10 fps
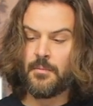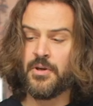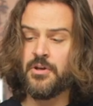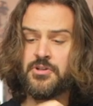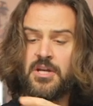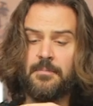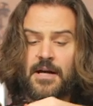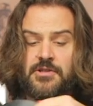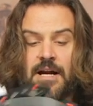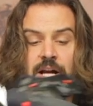but your cheek
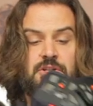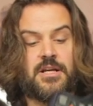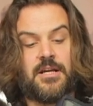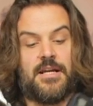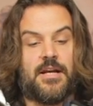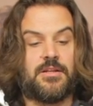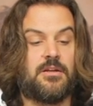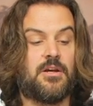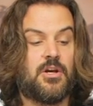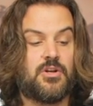pads are actually
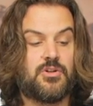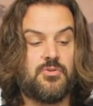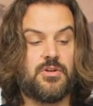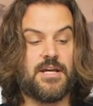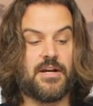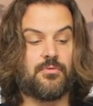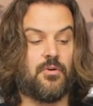connected to the neck